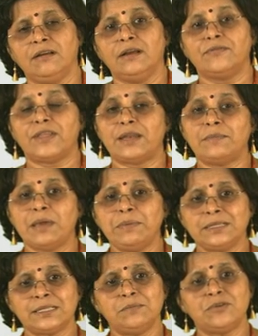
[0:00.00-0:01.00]
there may be
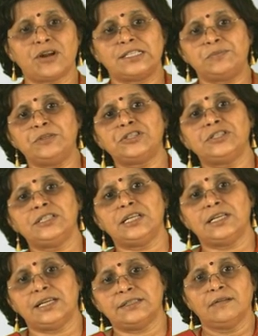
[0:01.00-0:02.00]
some transmission
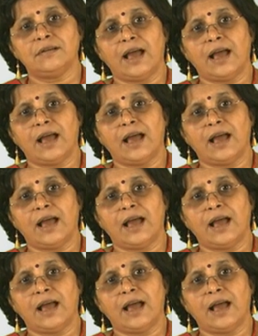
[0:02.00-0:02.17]
delays.